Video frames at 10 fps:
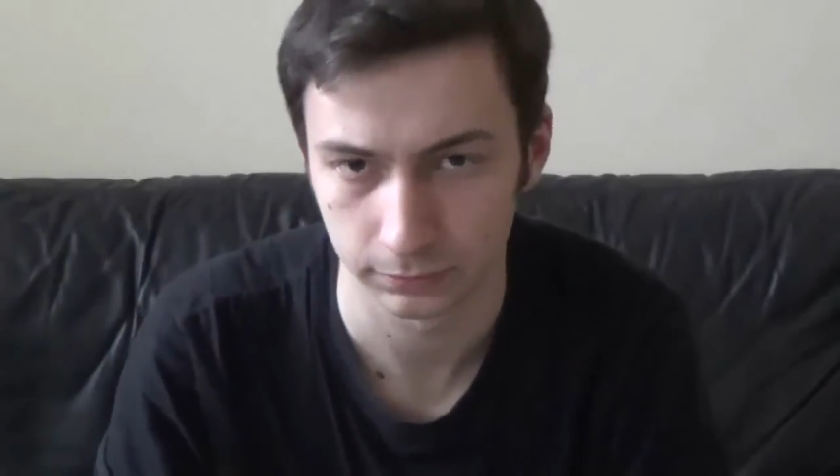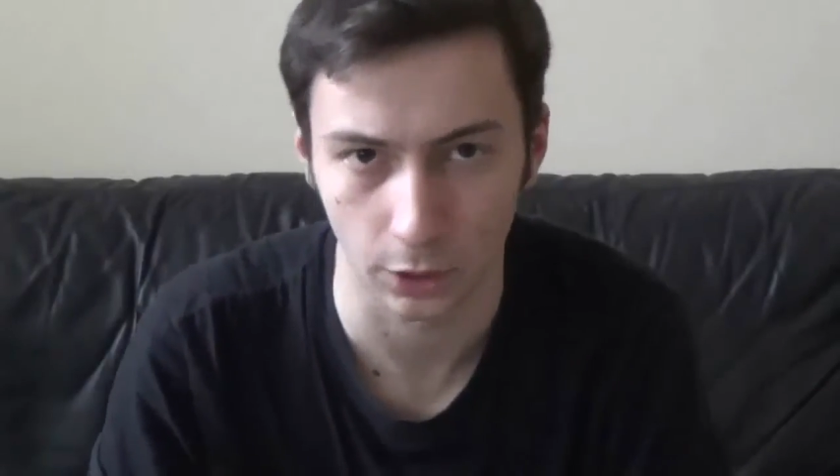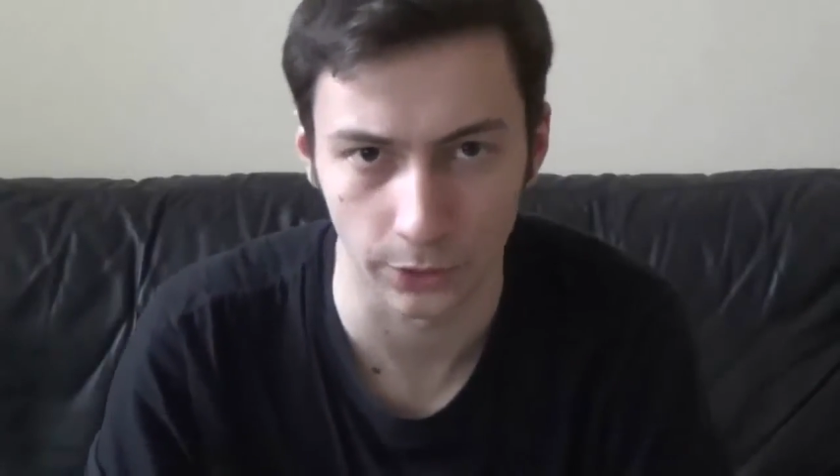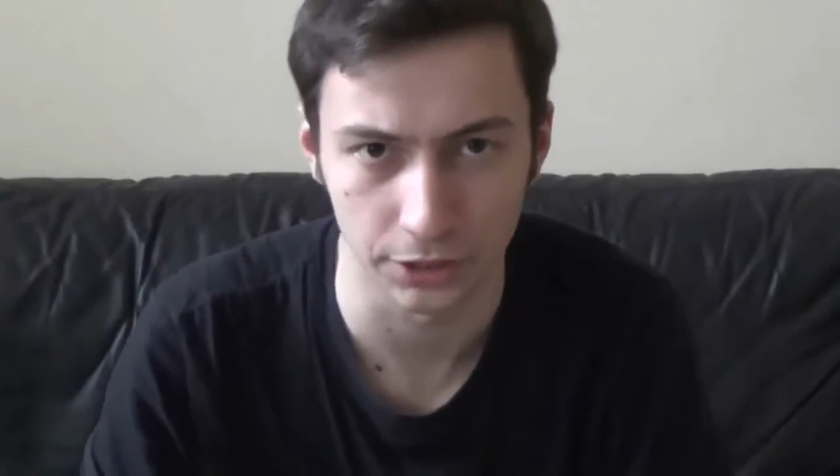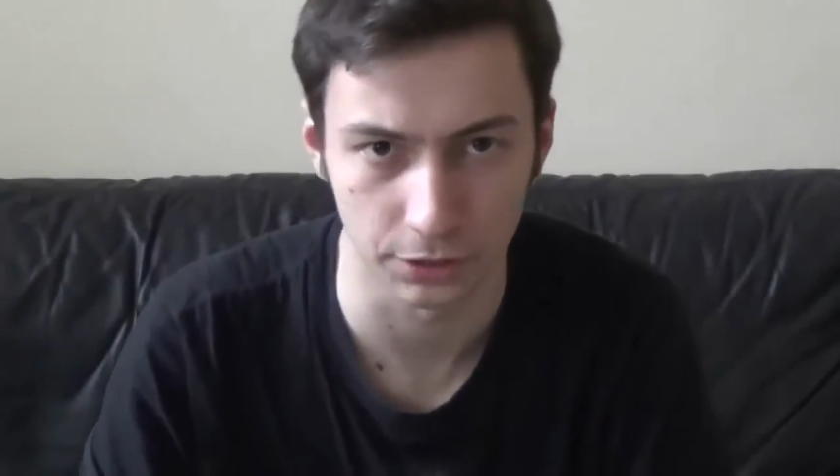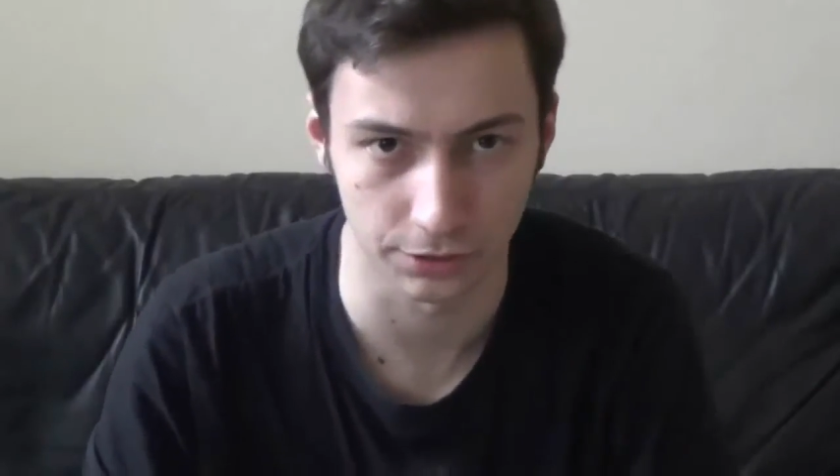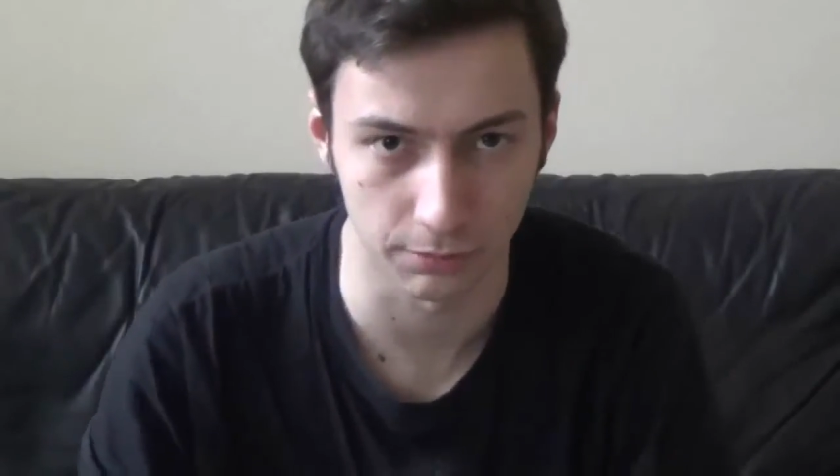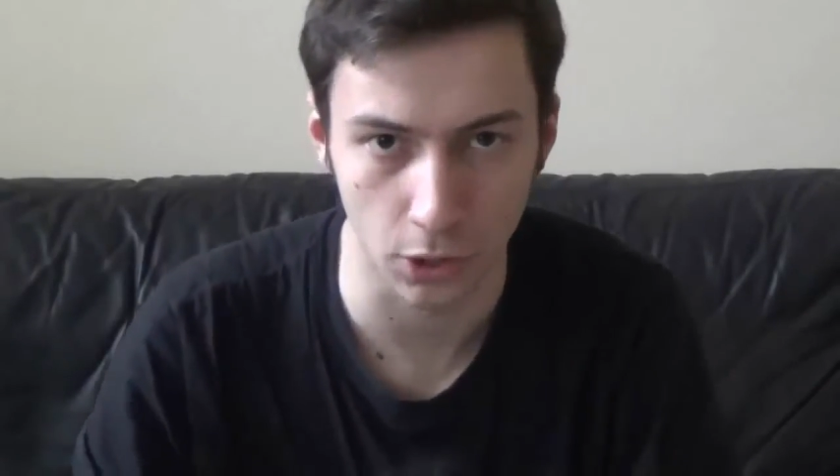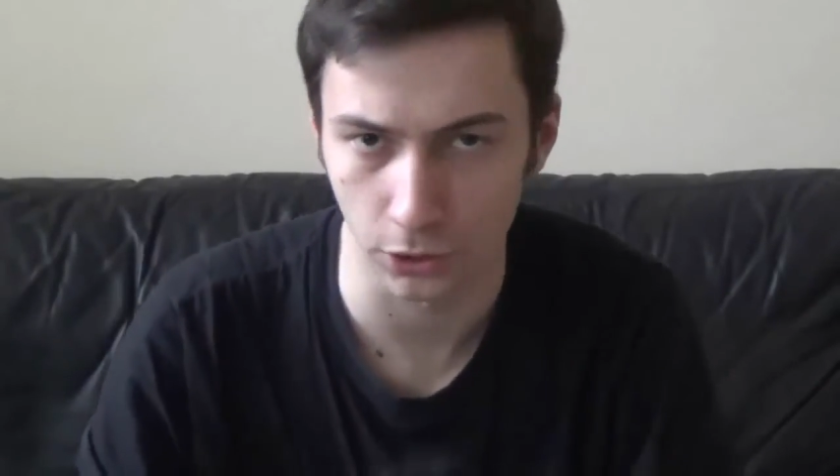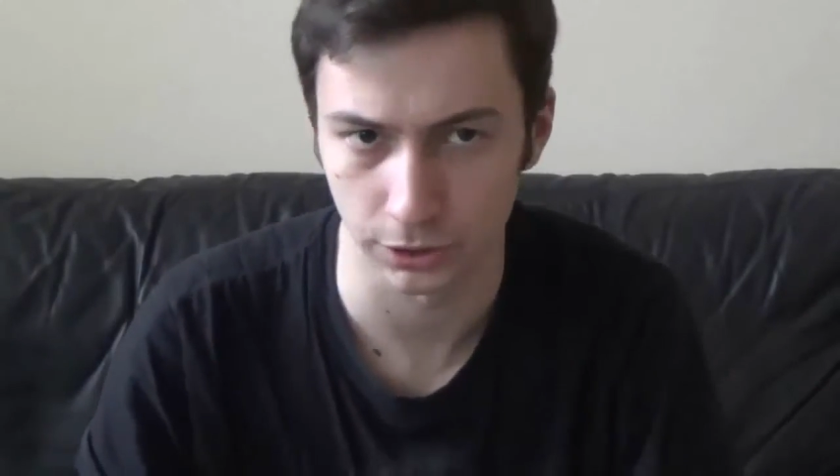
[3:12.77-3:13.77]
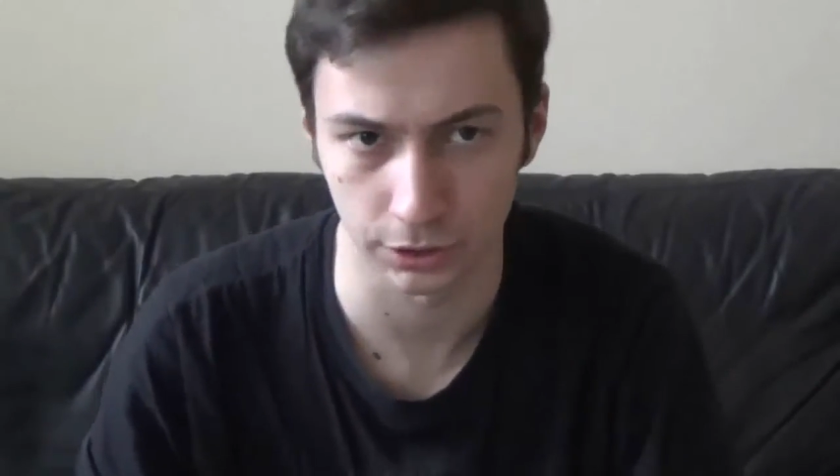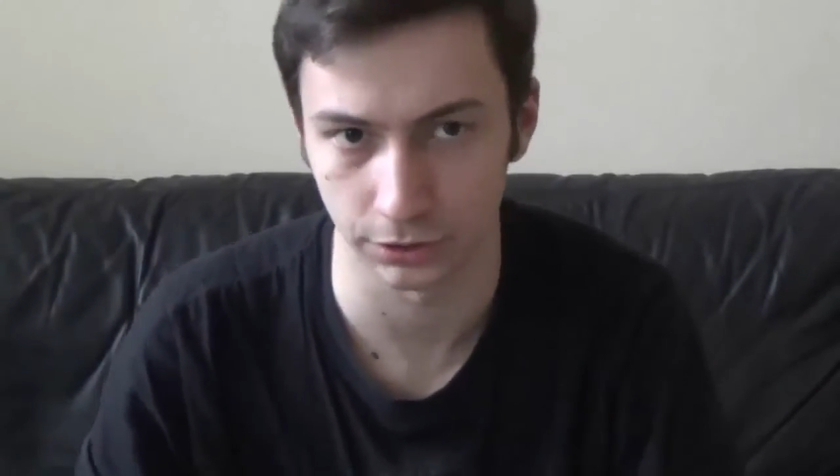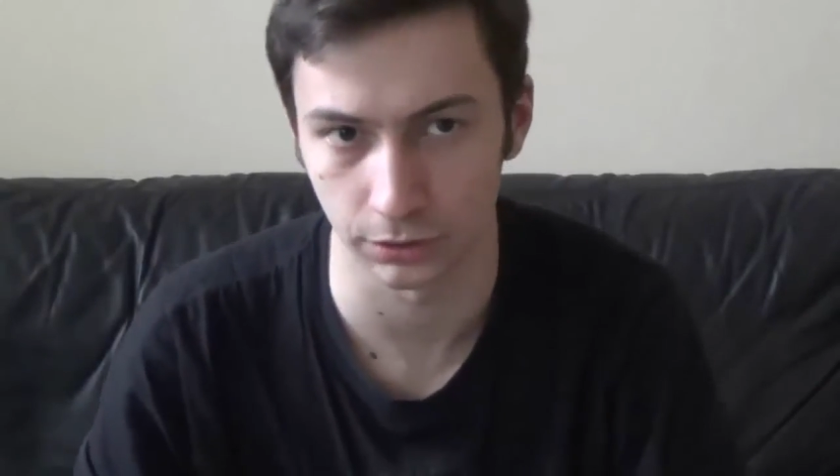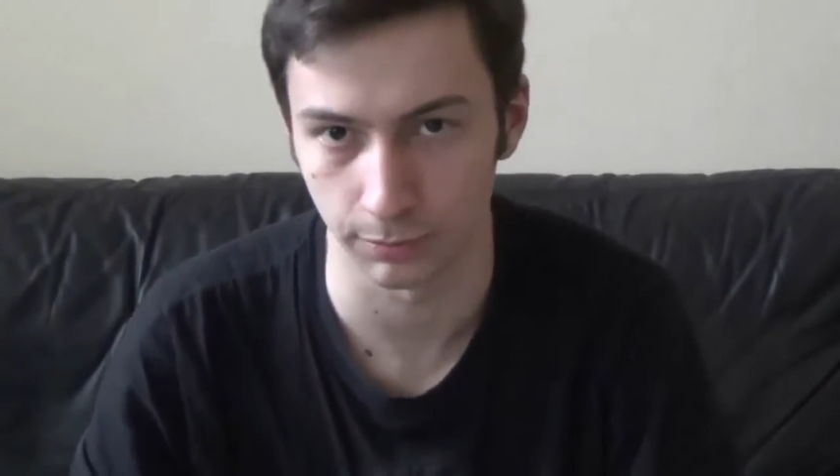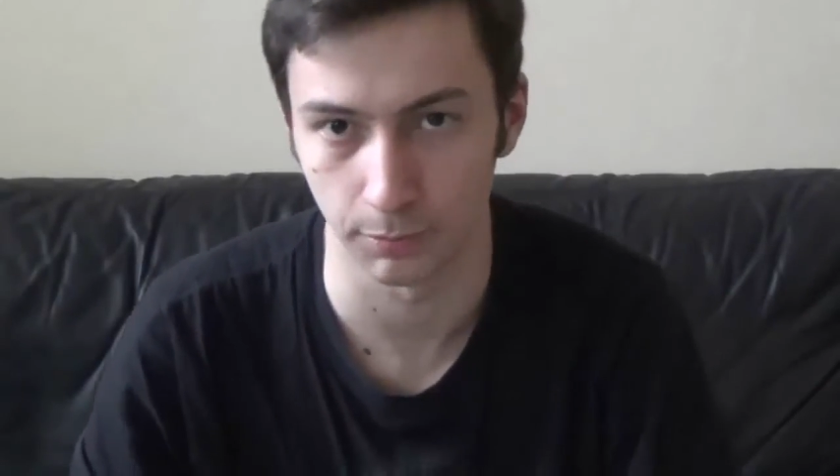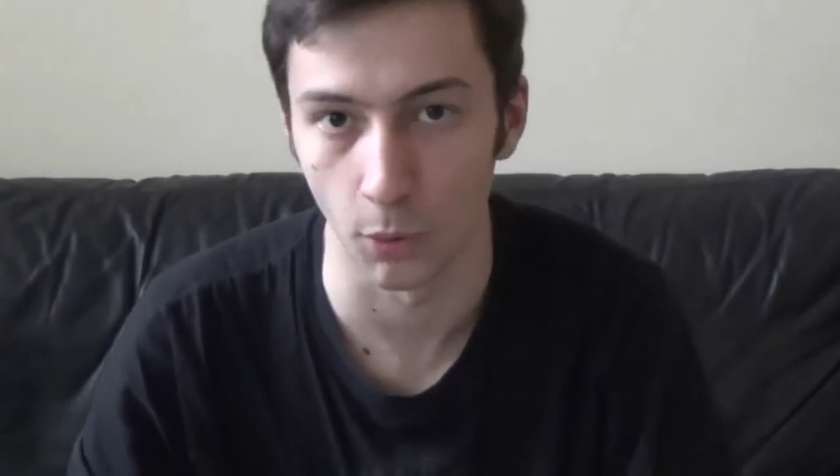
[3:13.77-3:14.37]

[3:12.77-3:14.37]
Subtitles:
creatures or monsters or